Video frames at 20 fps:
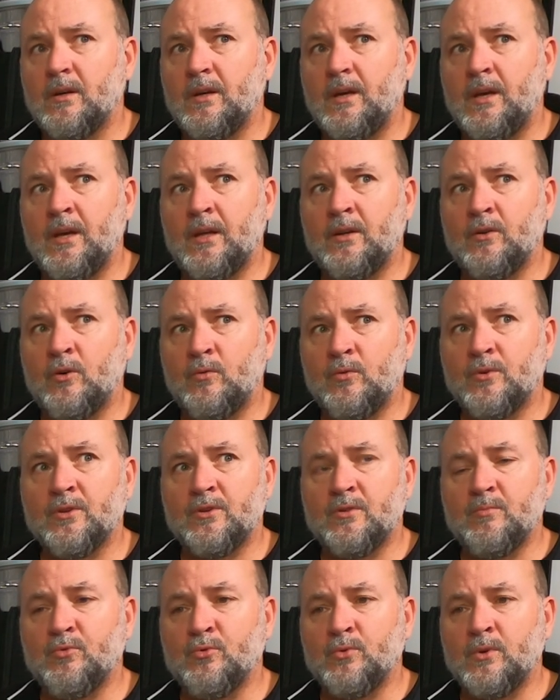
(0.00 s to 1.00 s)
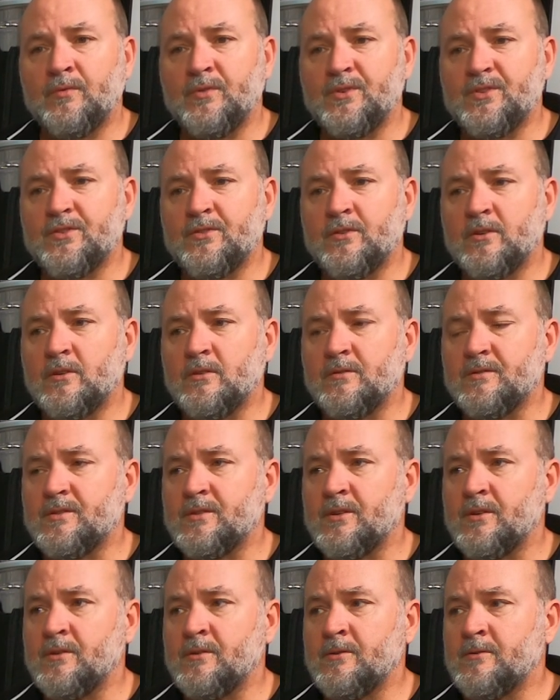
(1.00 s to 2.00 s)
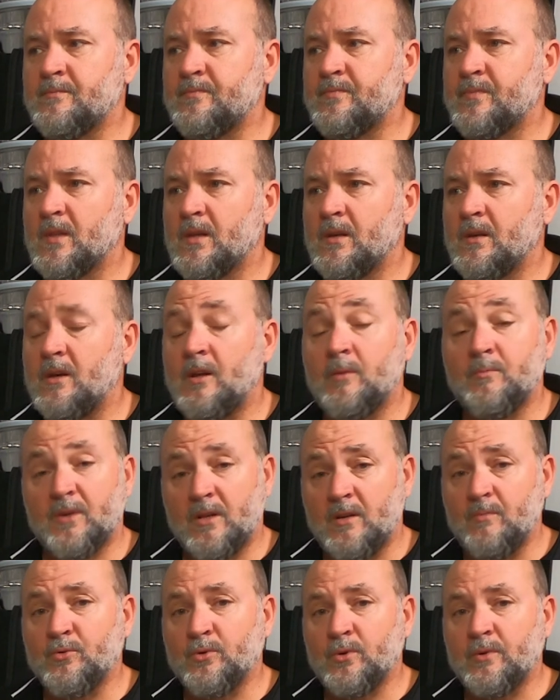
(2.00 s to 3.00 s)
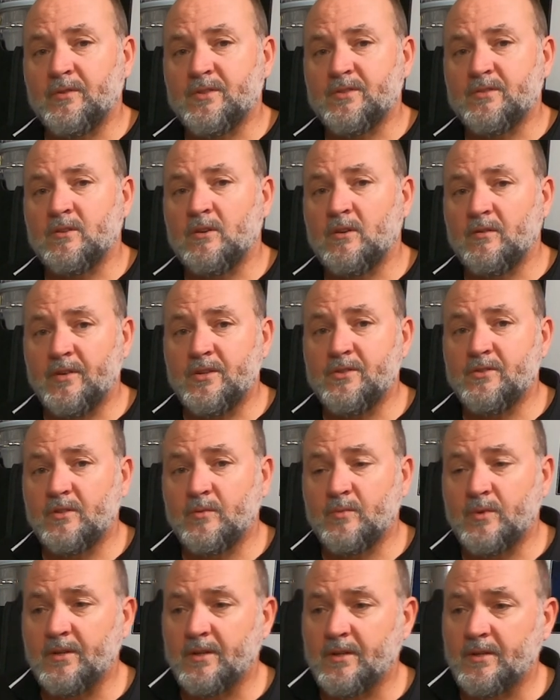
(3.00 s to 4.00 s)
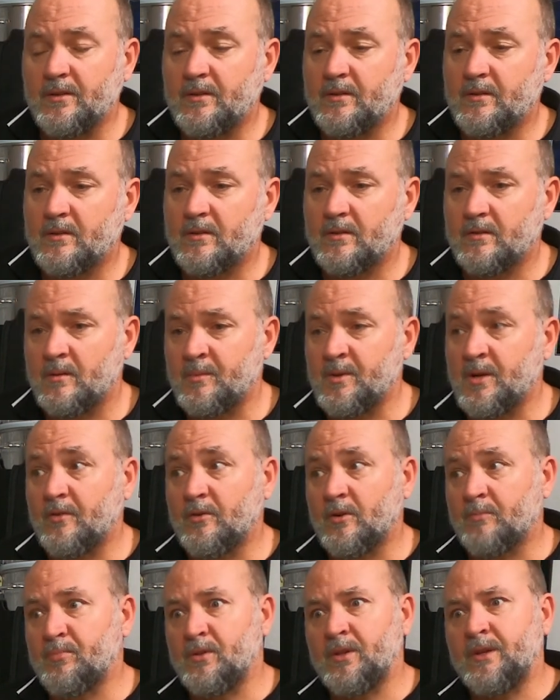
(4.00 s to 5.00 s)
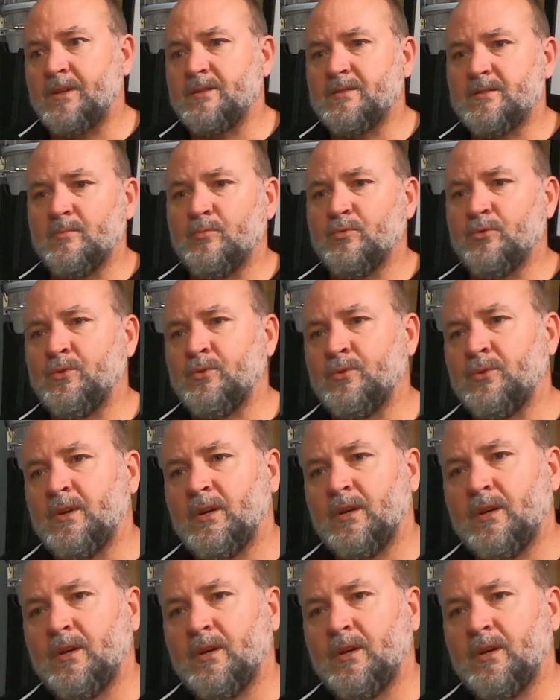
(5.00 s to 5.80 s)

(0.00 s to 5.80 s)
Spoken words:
And I wanted to brew every style, so. And I'm gonna brew every style eventually, one day. I mean, I've got plans to brew.